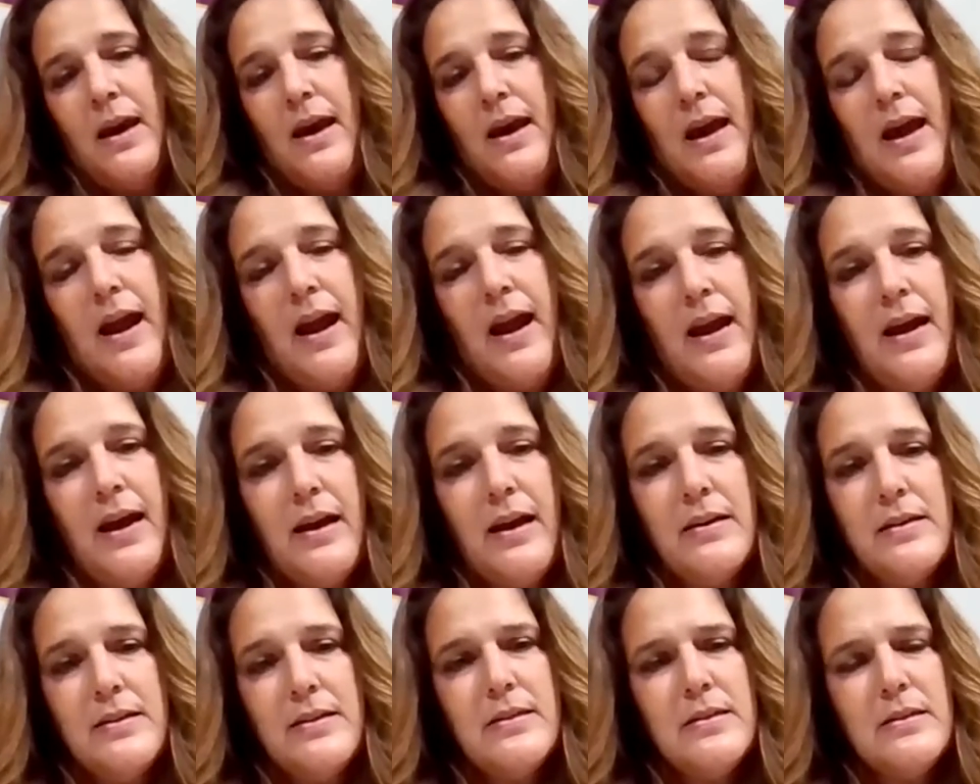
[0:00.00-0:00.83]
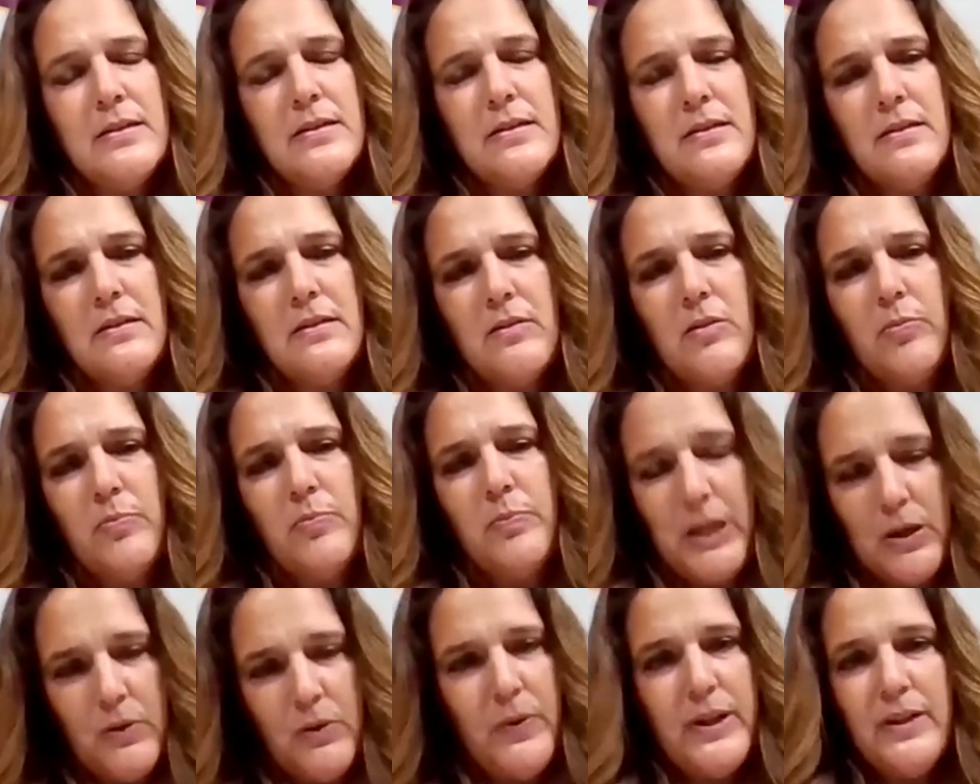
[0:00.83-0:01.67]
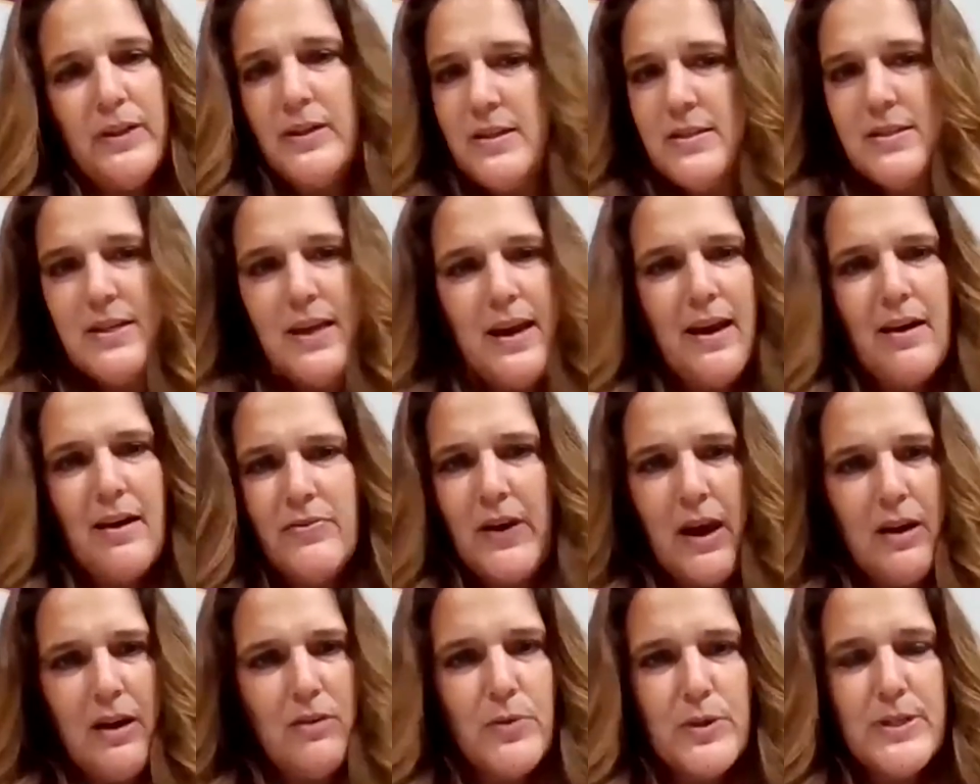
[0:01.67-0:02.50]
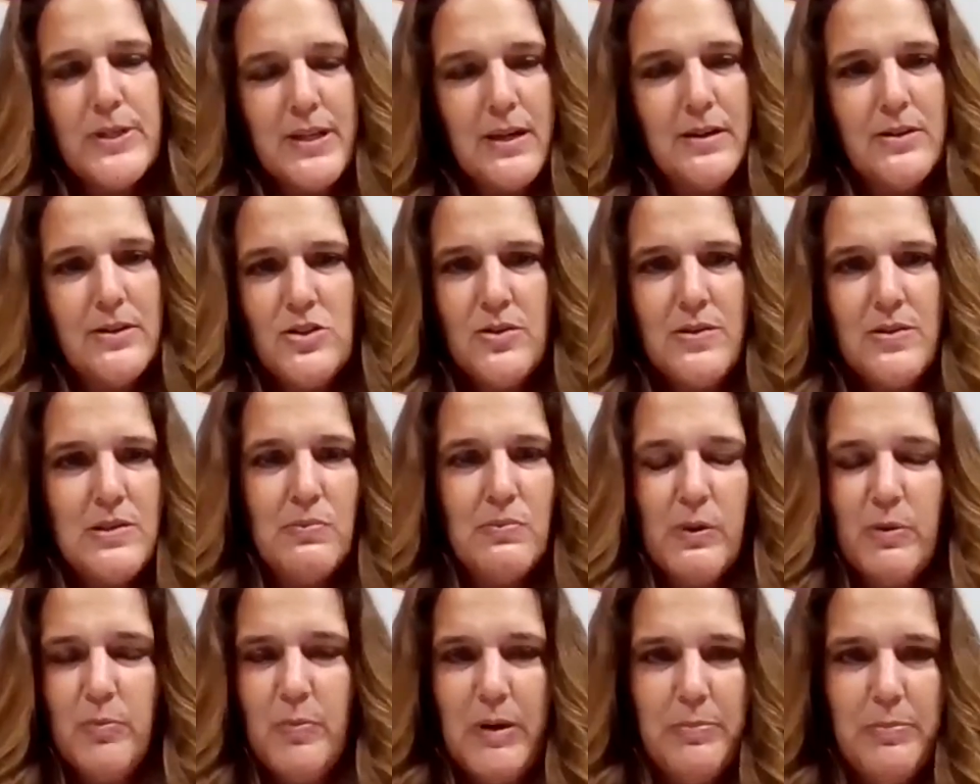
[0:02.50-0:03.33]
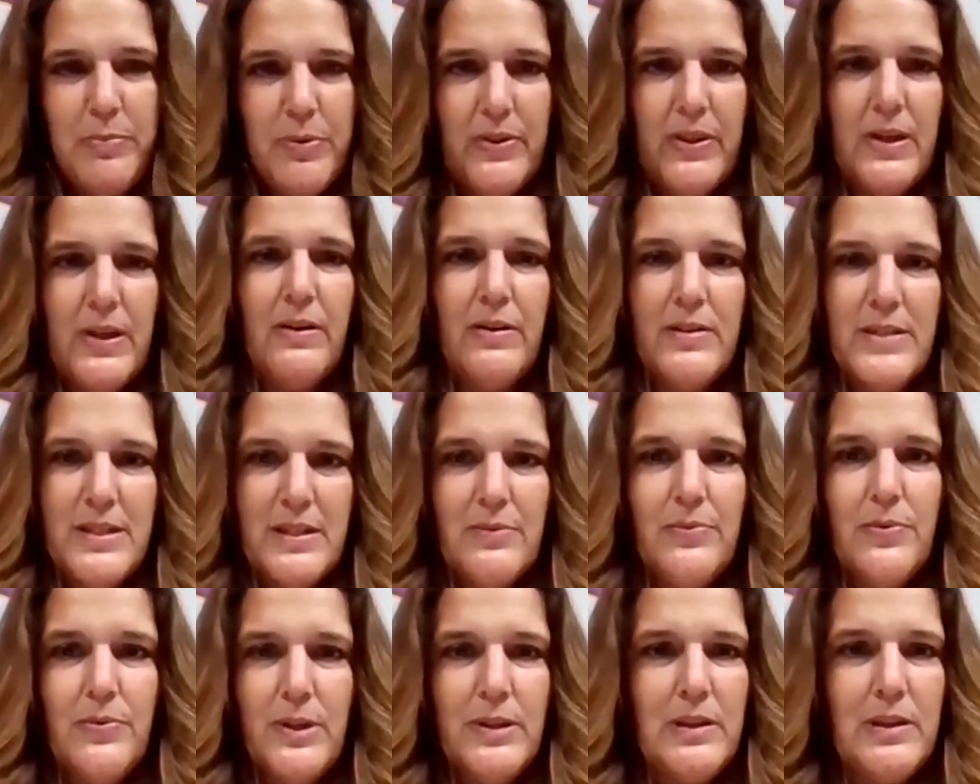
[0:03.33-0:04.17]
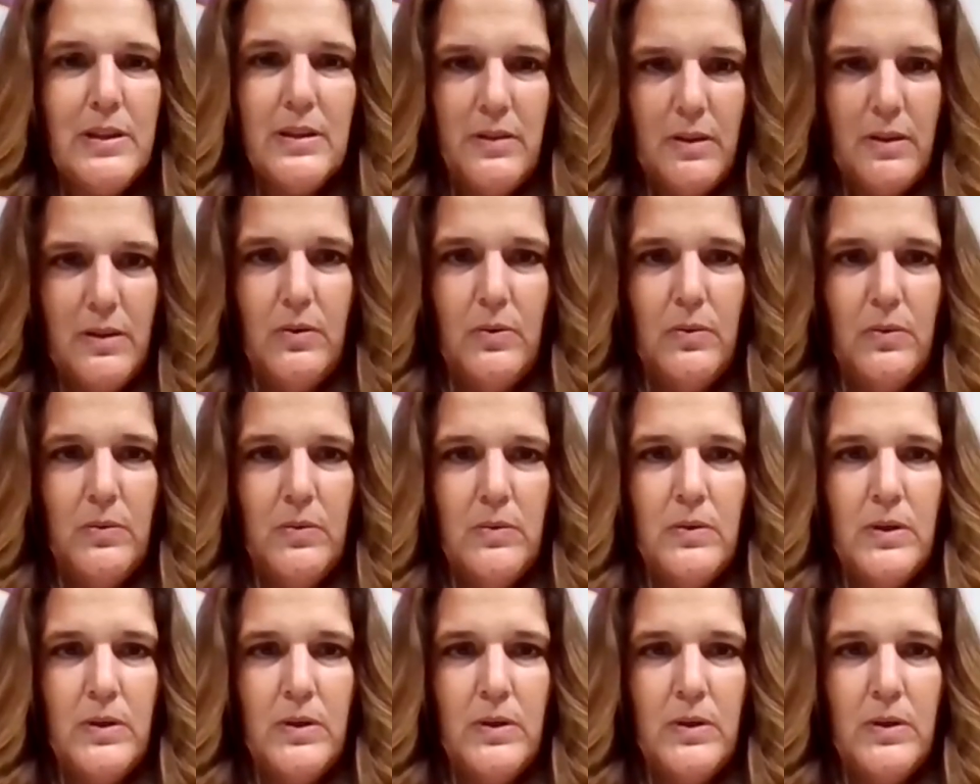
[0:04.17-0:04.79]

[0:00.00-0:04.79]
And be willing to have conversations with people that are different than you.